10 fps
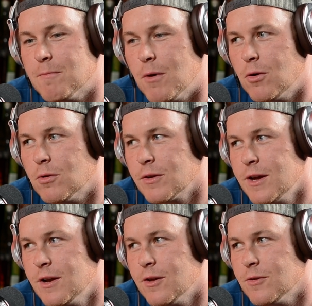mole. He
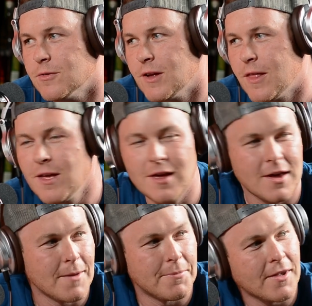knows. I think he
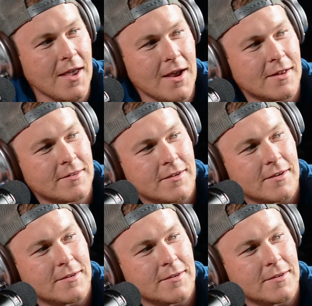kept the can as a.